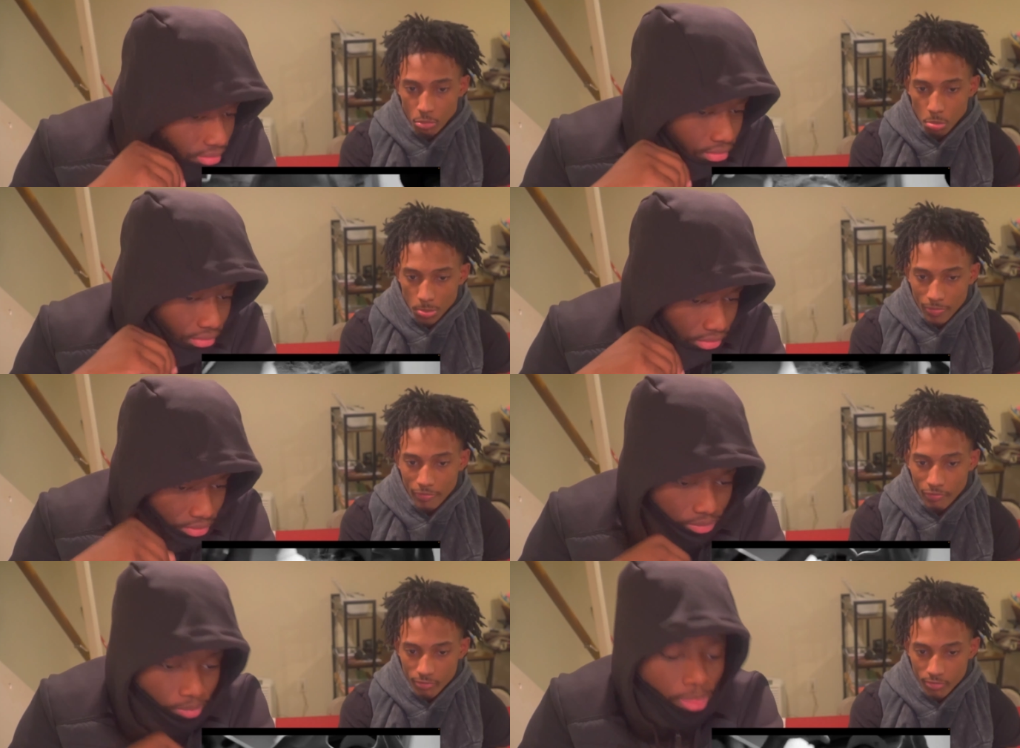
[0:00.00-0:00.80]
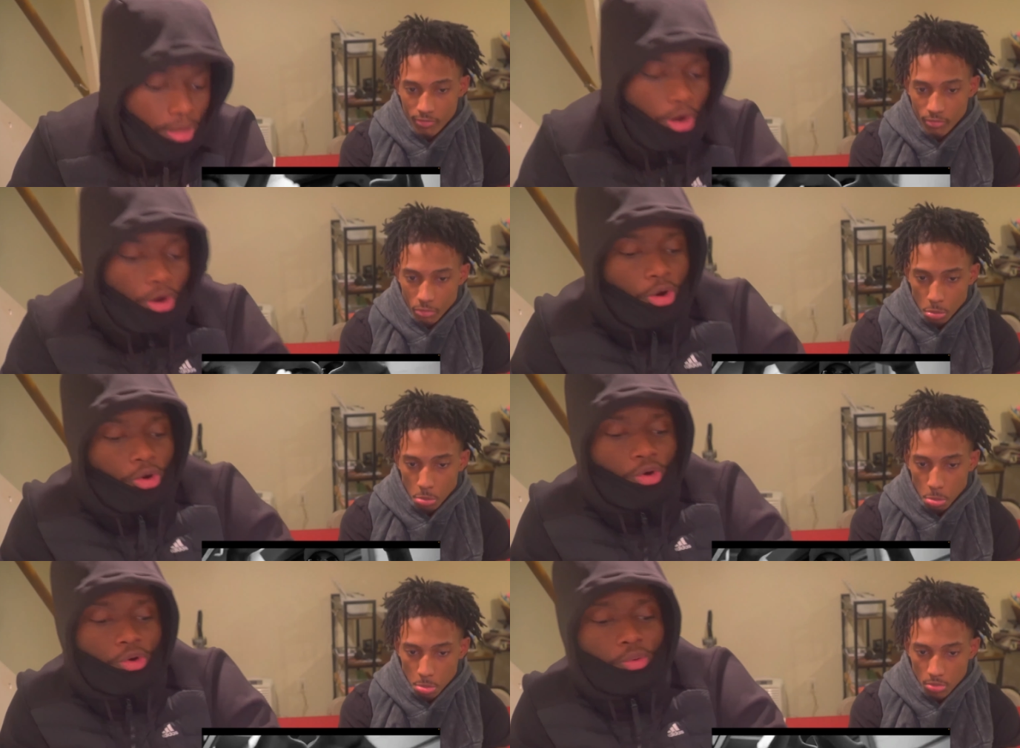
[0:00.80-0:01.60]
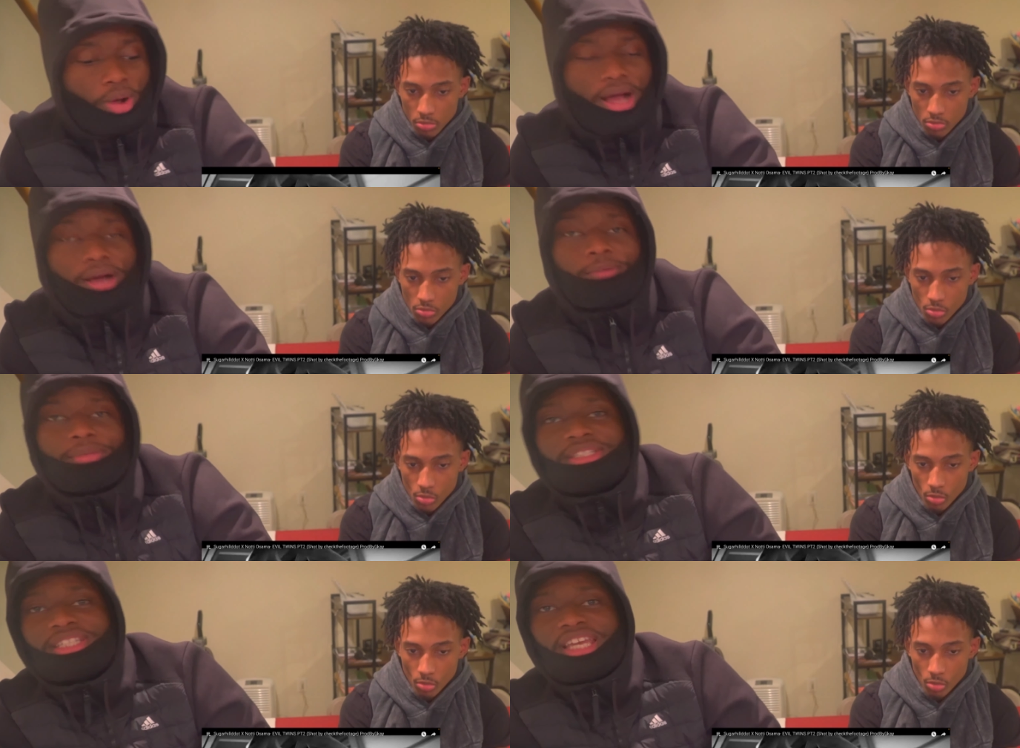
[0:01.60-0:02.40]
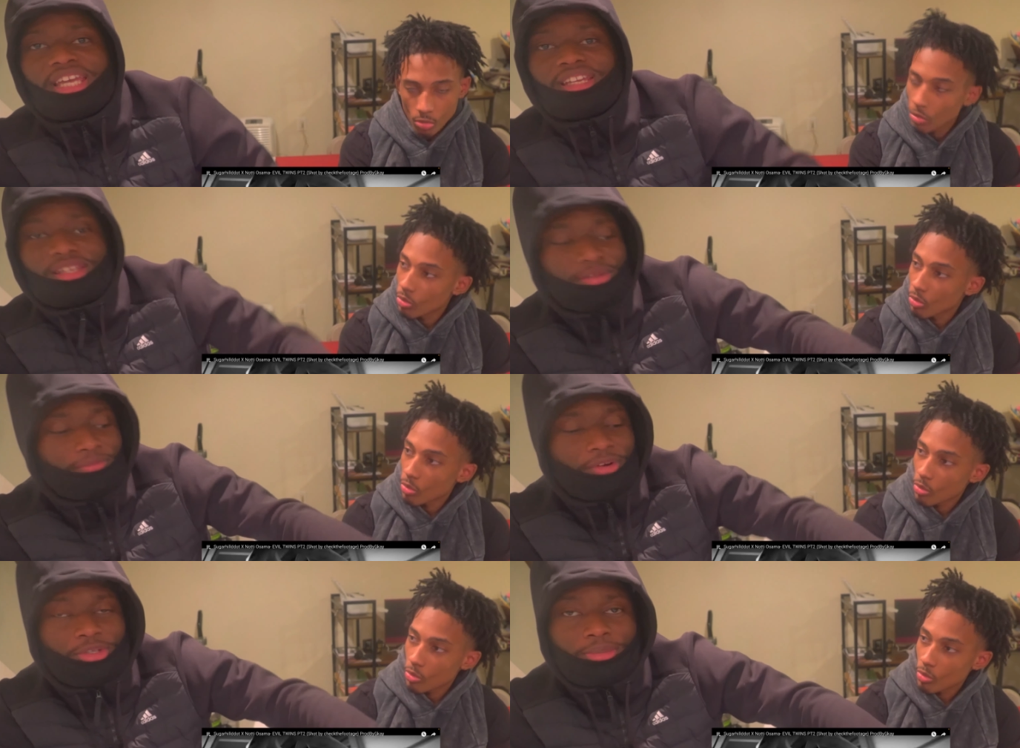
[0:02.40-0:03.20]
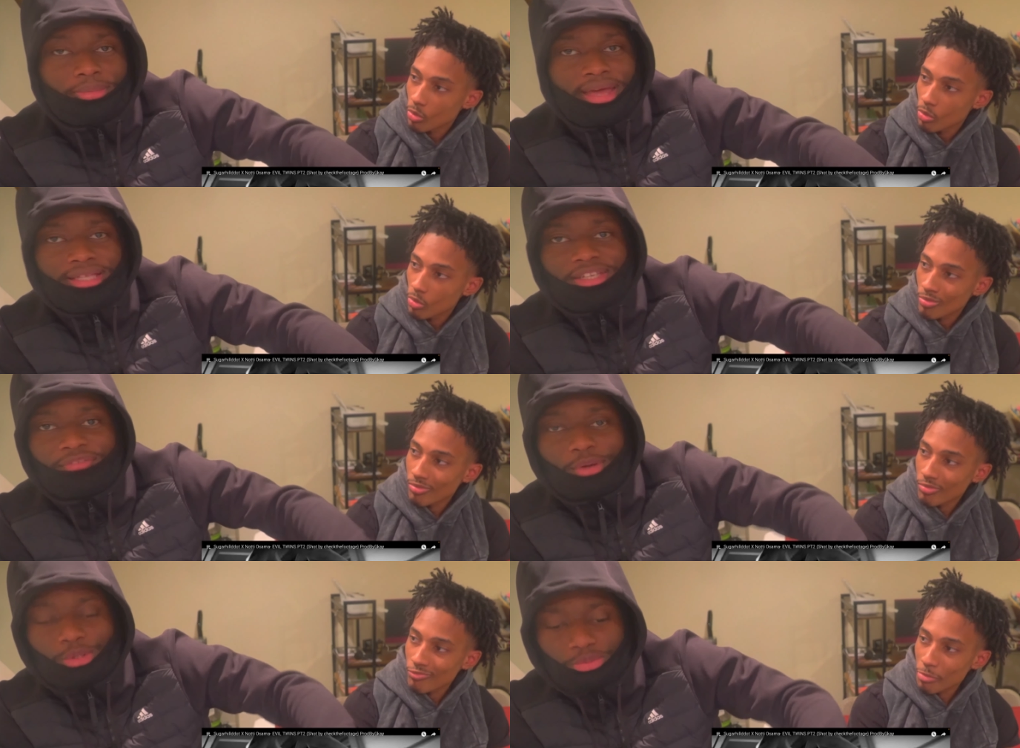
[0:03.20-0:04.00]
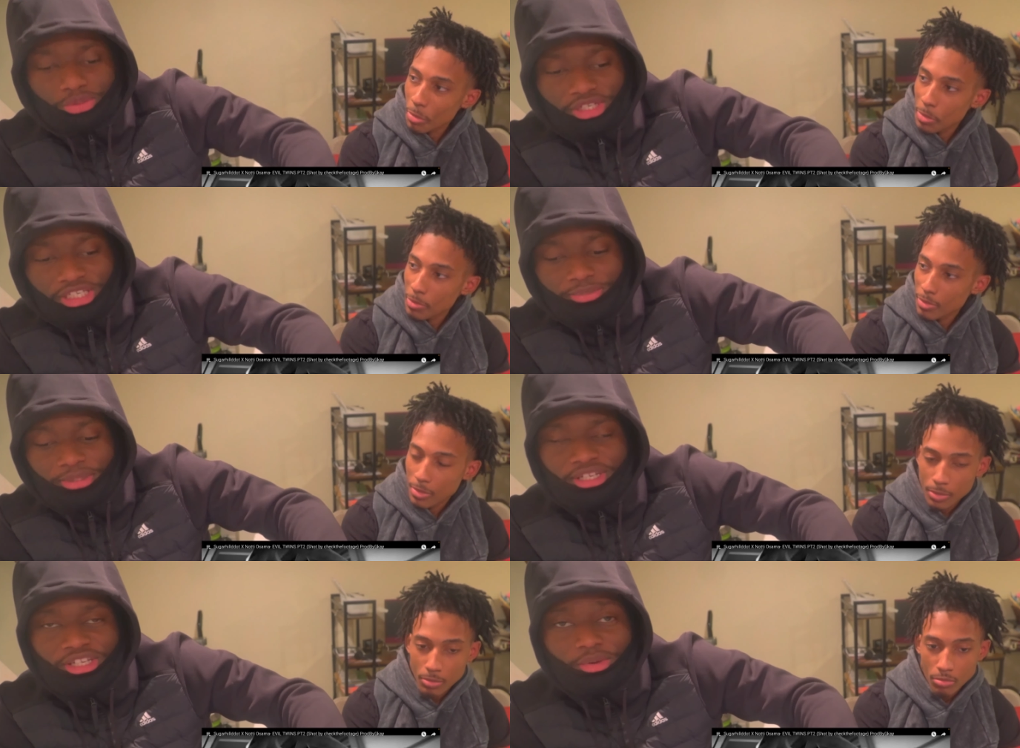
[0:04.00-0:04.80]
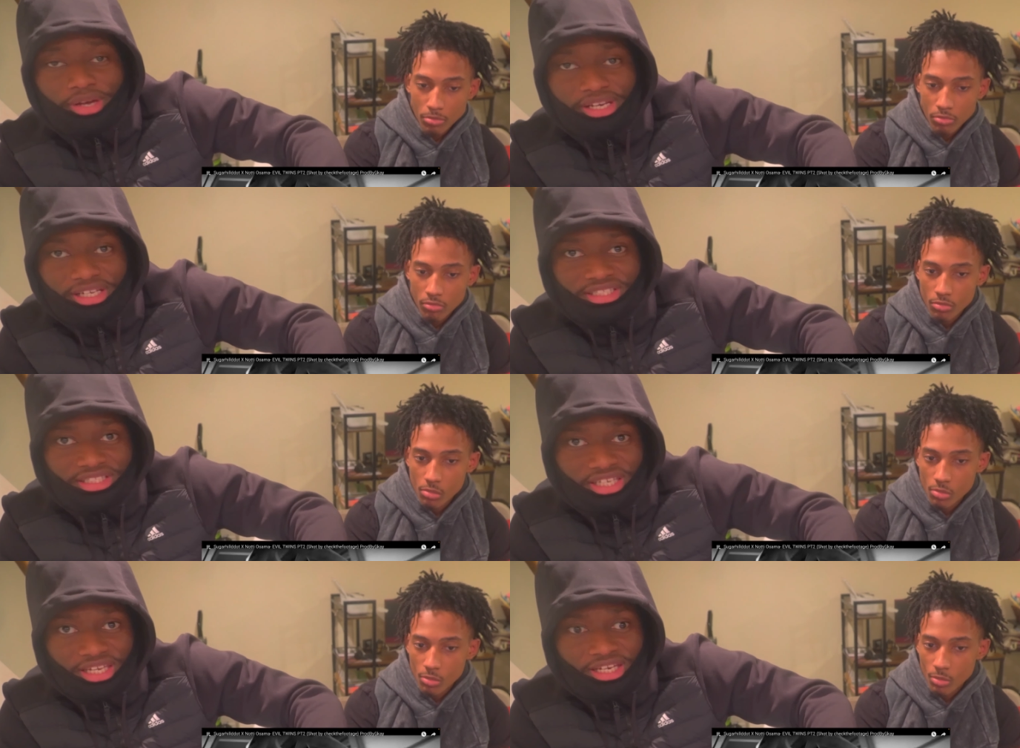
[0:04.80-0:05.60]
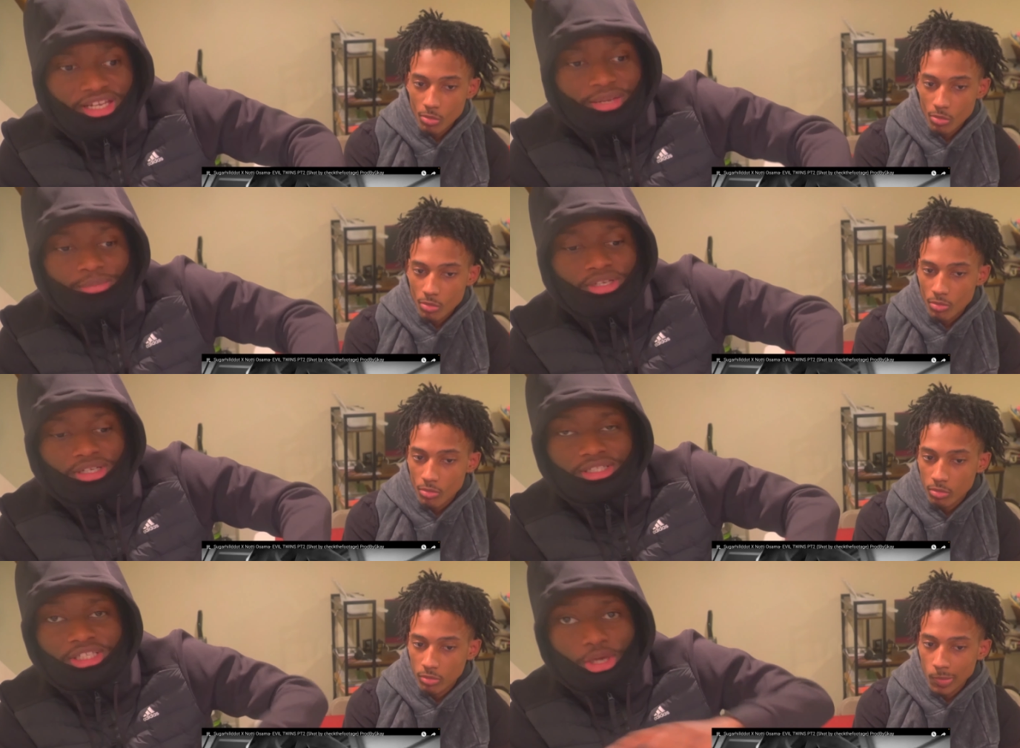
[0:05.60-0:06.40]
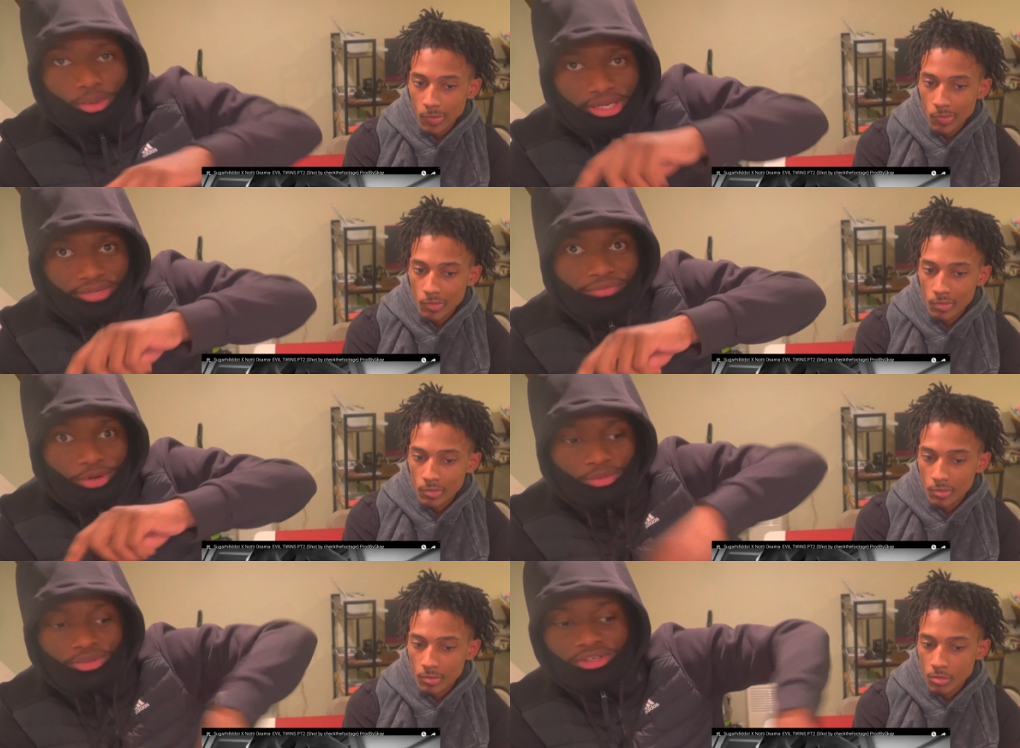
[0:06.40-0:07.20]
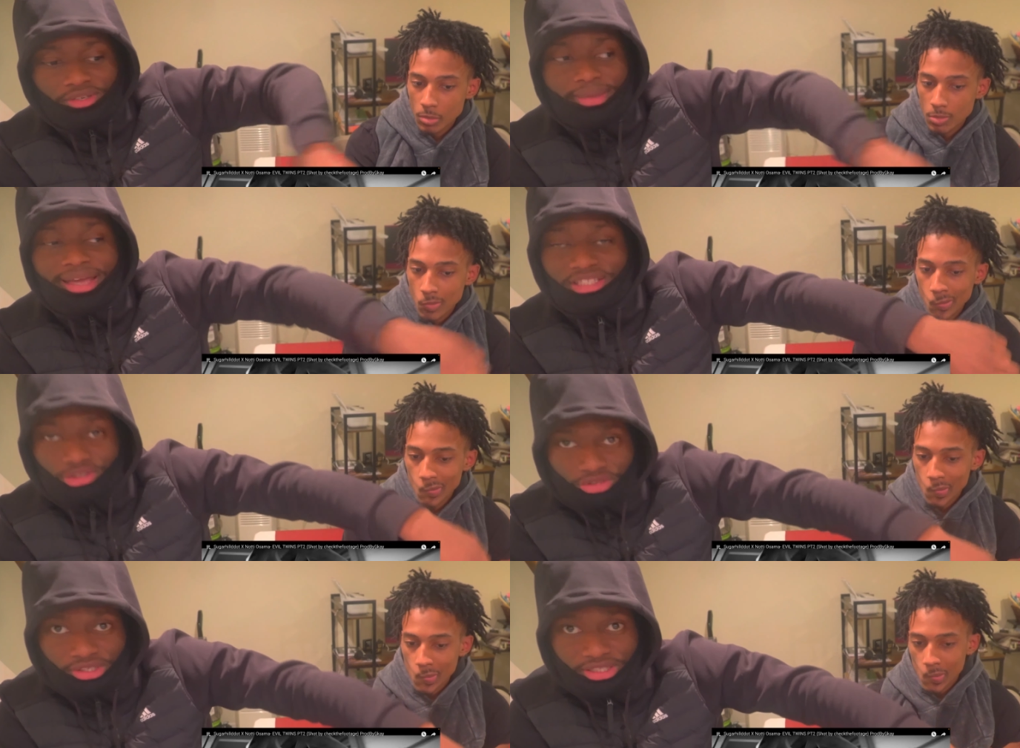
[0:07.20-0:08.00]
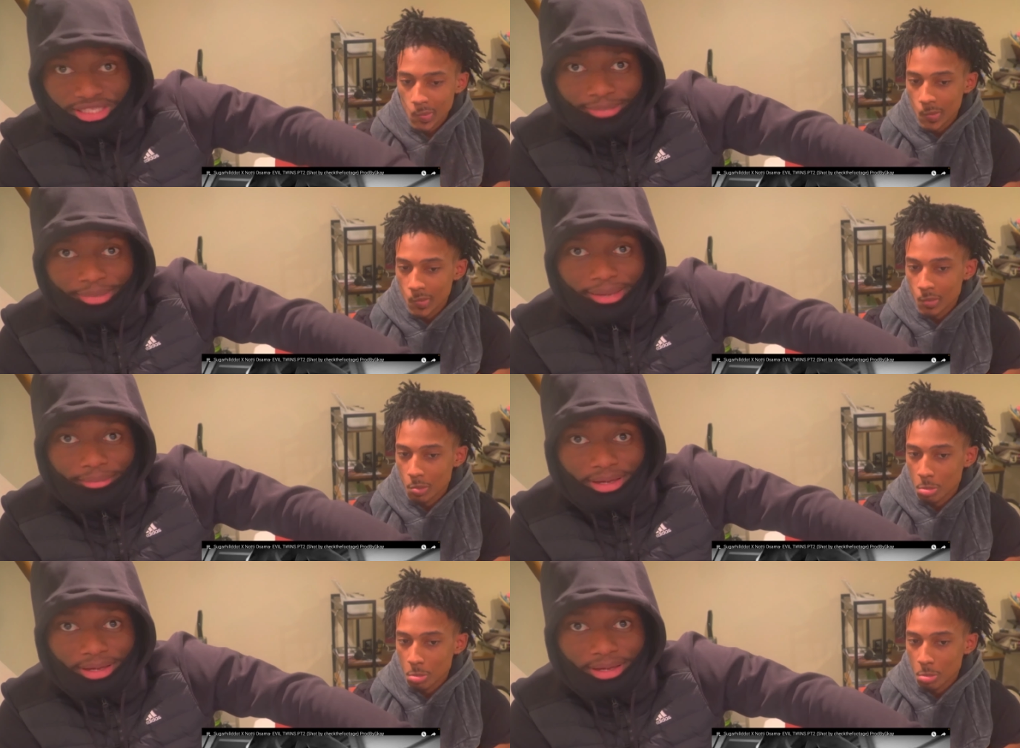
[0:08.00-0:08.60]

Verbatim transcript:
Speaker 1: steady. They try to run up, oh wow, he said he focused on Macs, he focused on trendies, but the DOA niggas is dead. Because DOA fuck with Macs and trendies, like Mac